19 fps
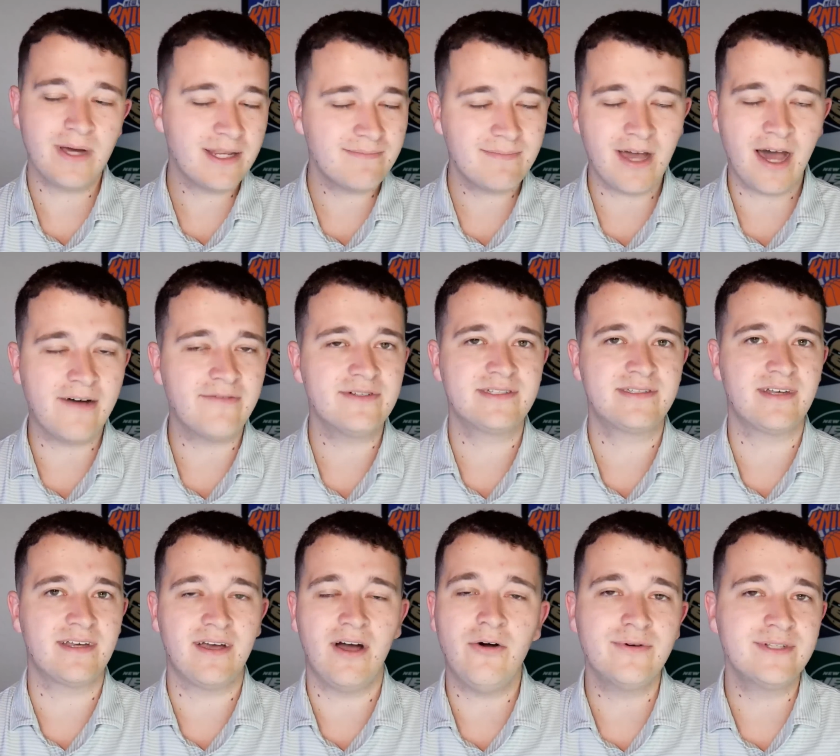but
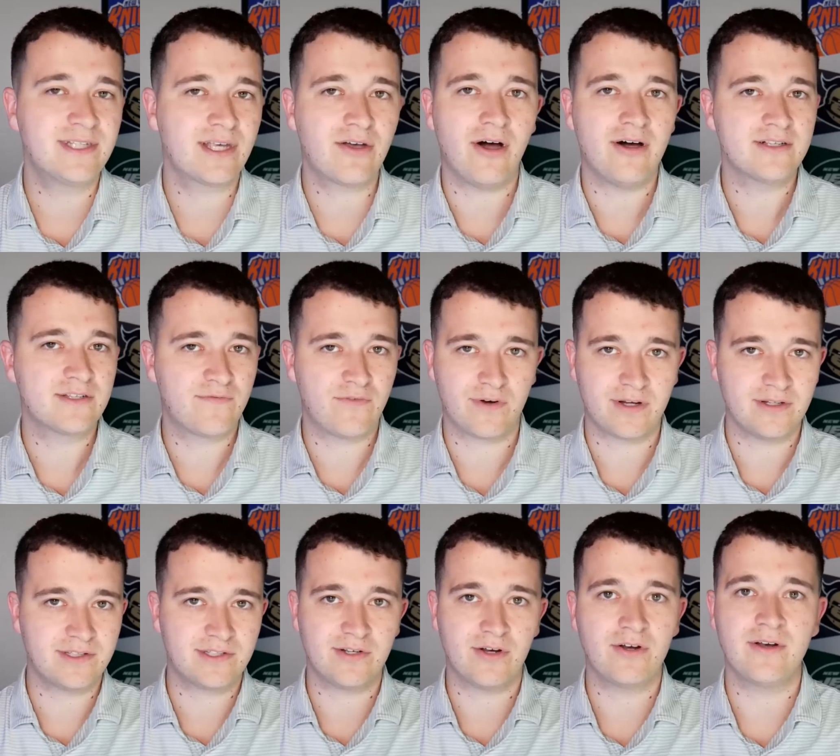obviously always a cause for
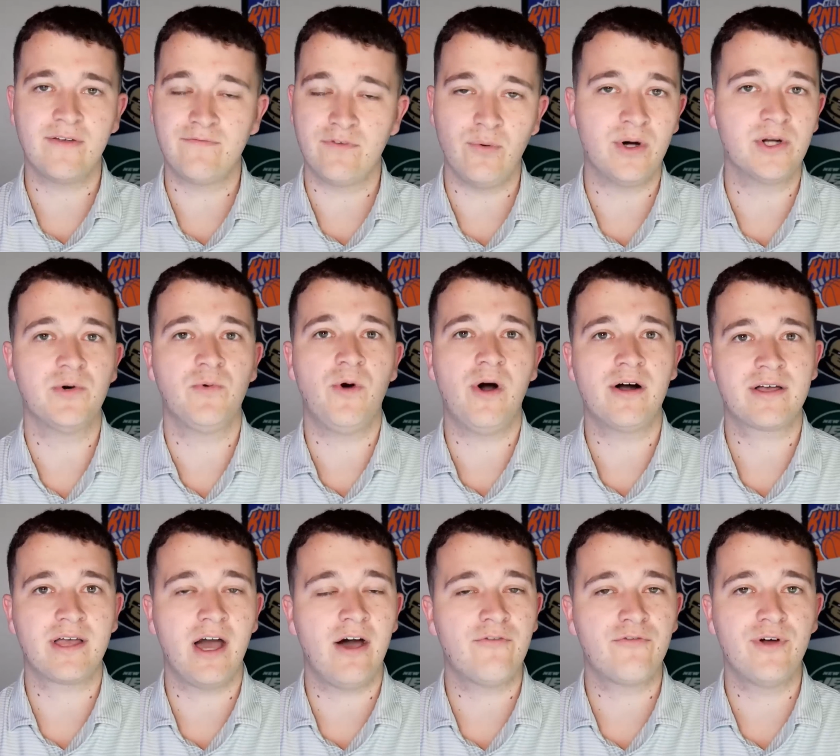concern if you want to
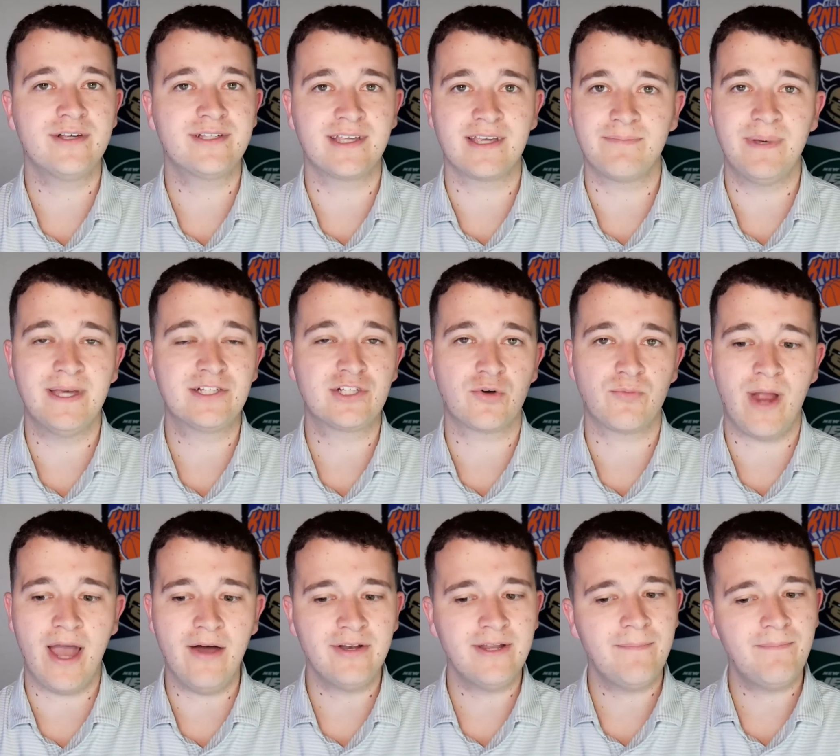walk Alvarez and pitch
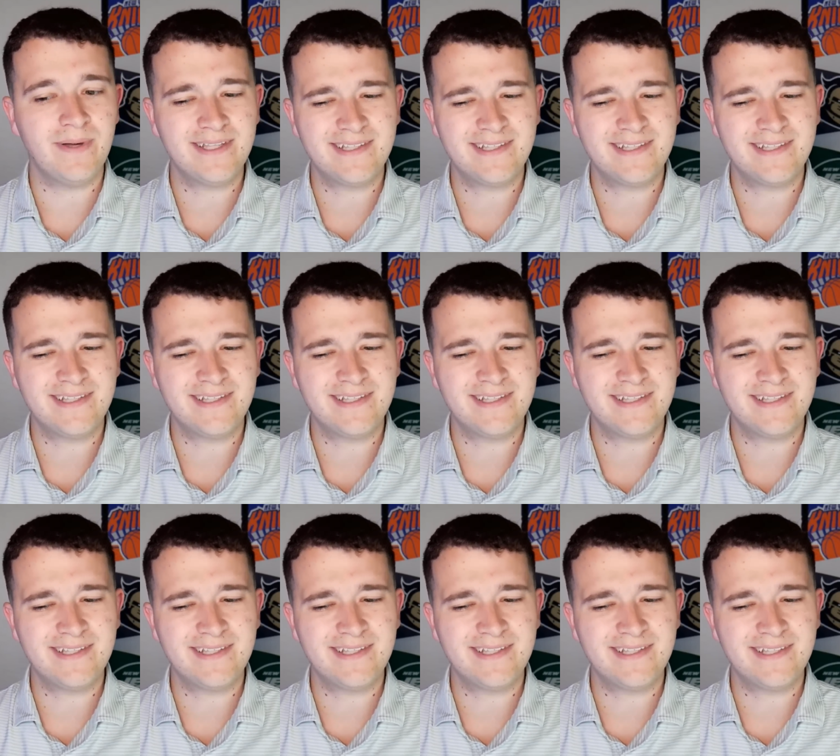around him.